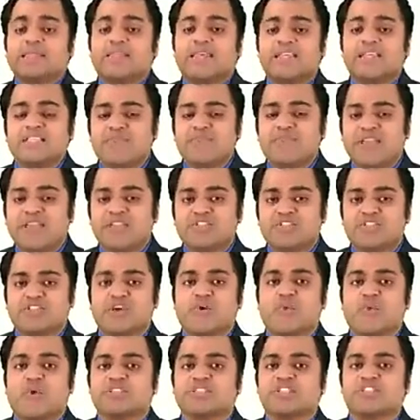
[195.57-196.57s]
This
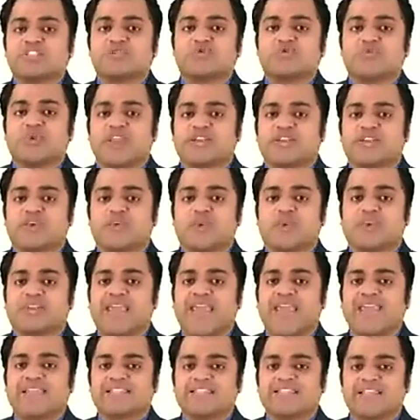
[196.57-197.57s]
mixture was treated with
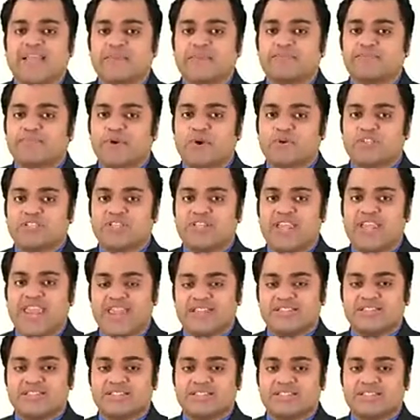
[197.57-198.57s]
enzyme
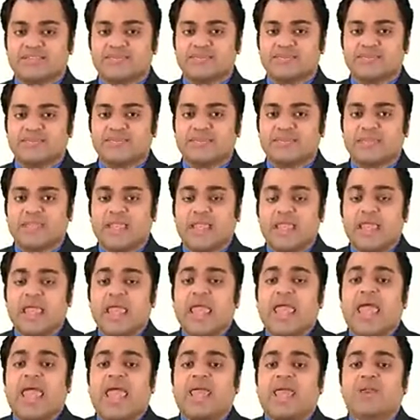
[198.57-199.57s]
protease.
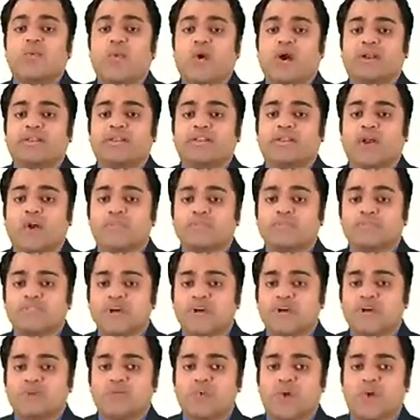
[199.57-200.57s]
And what
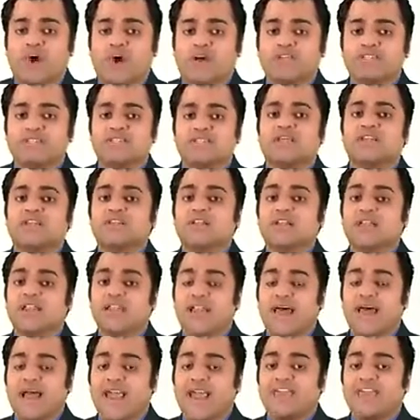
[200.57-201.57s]
observed was
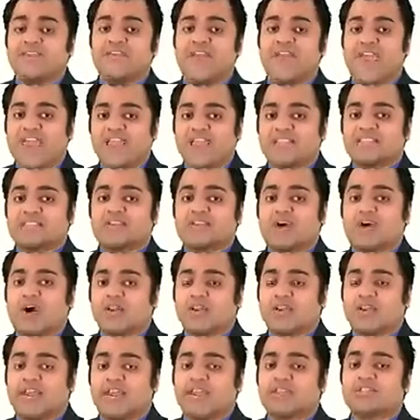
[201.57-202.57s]
live S
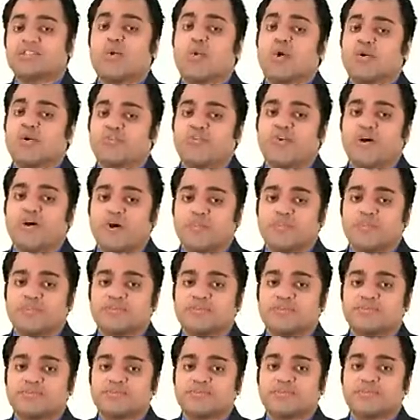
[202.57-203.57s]
colonies were
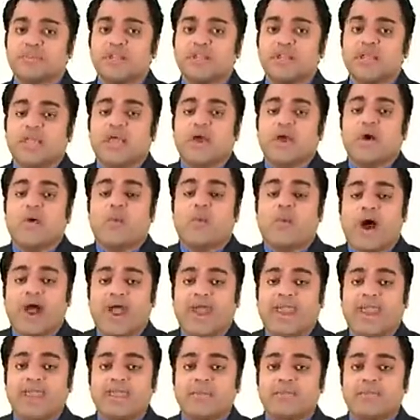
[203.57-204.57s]
formed.
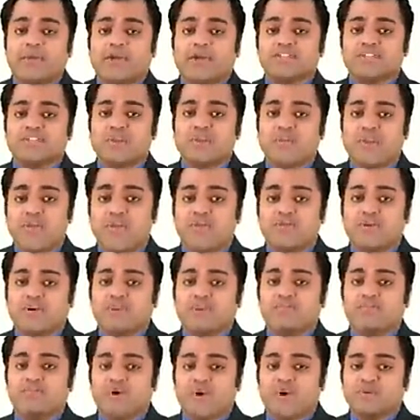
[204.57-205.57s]
Why? Because
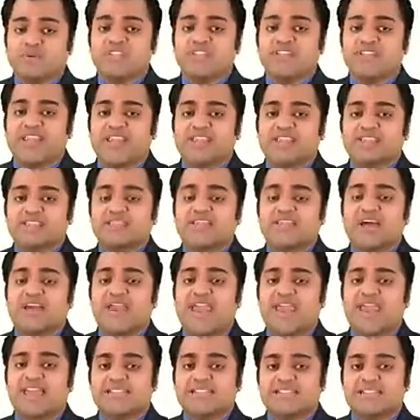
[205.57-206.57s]
remember, proteases are
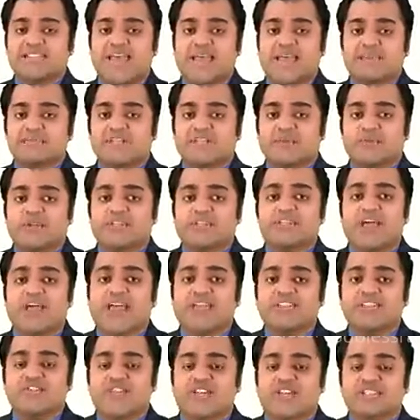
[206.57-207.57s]
enzymes that will
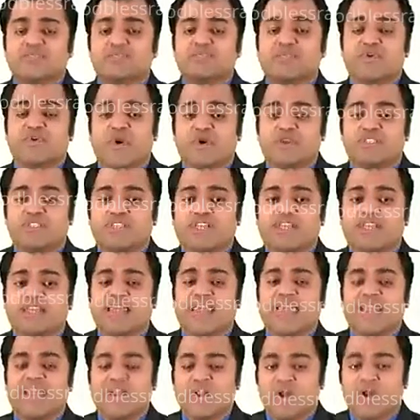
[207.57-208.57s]
digest
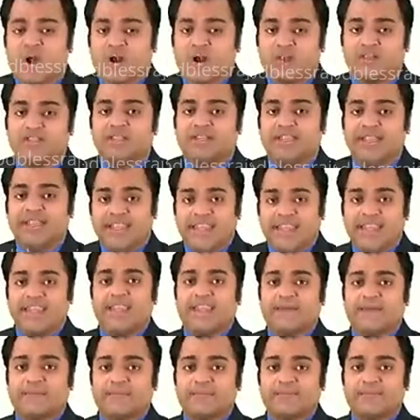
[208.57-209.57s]
protein and not the
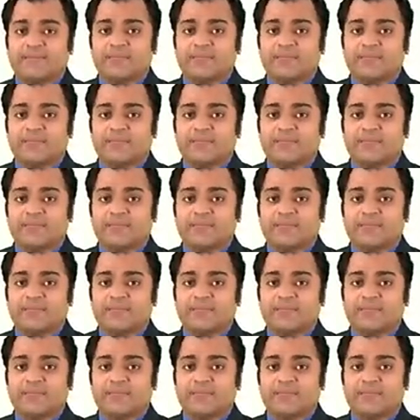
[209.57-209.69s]
DNA.